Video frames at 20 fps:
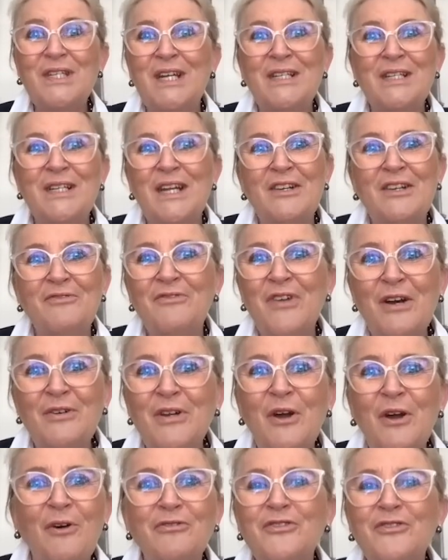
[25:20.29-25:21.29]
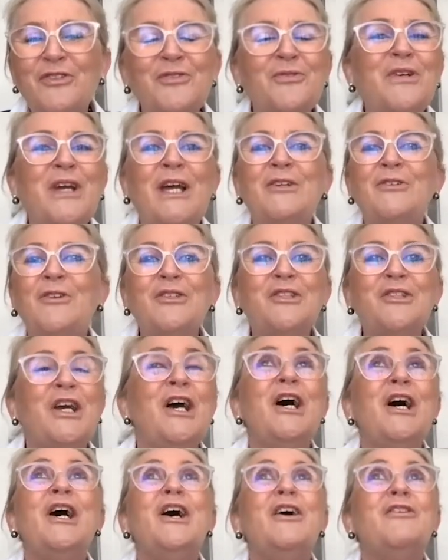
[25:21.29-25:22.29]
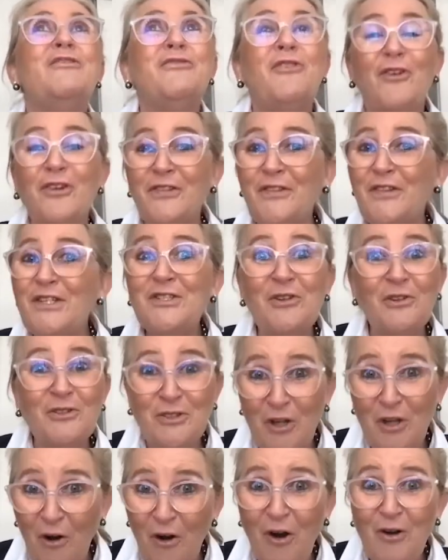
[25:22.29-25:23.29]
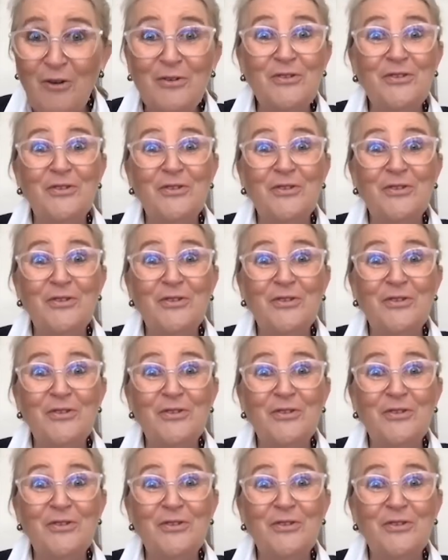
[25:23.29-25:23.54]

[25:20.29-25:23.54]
And very often you cannot afford this on your own.